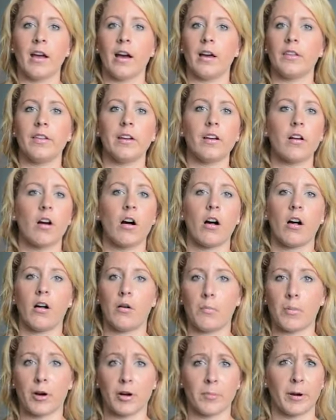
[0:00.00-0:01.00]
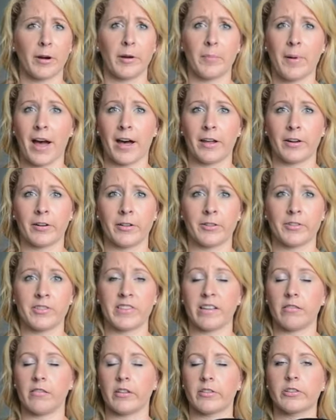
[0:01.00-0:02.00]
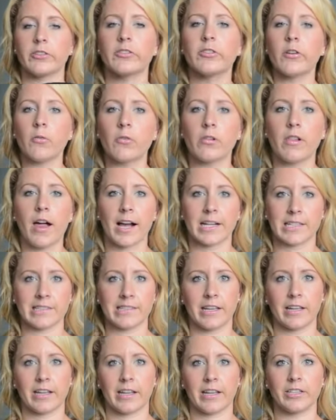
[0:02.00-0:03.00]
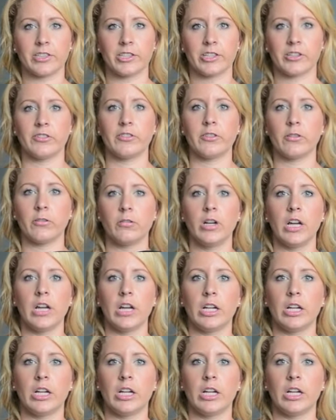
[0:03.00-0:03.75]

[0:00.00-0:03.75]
I think all Burberry patterns, they look so classic and just so